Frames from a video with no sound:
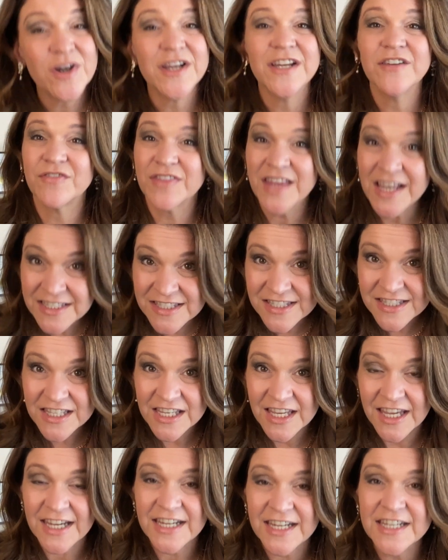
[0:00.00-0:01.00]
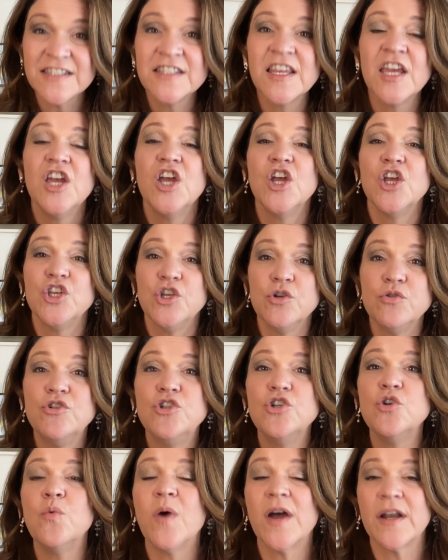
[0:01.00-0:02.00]
if that's the case, you
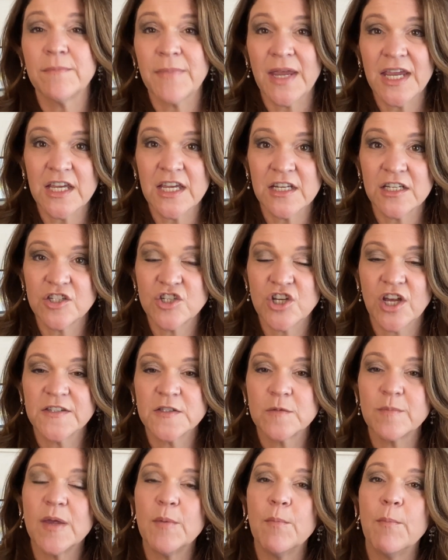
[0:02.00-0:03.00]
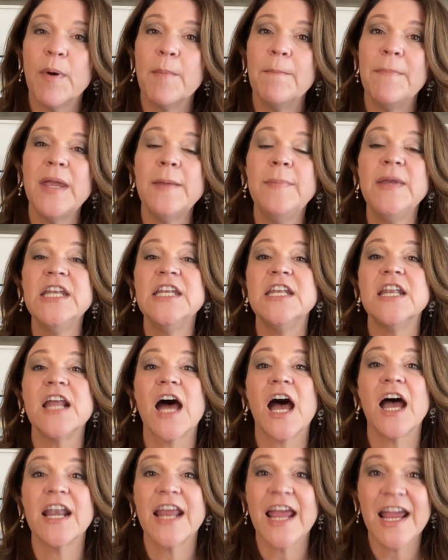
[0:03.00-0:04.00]
do want to make an adjustment, but maybe
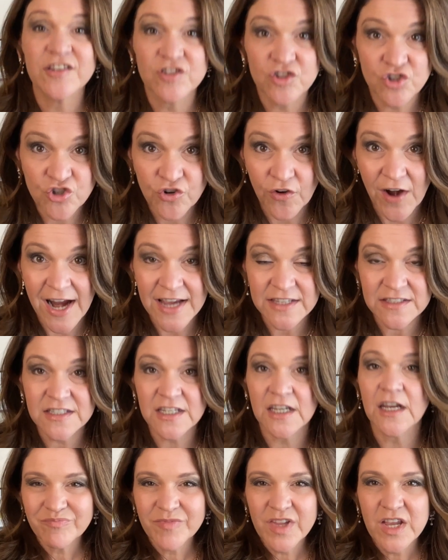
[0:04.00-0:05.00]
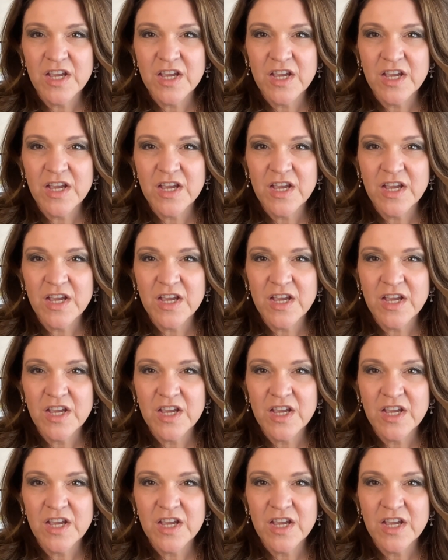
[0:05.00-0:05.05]
not as drastic.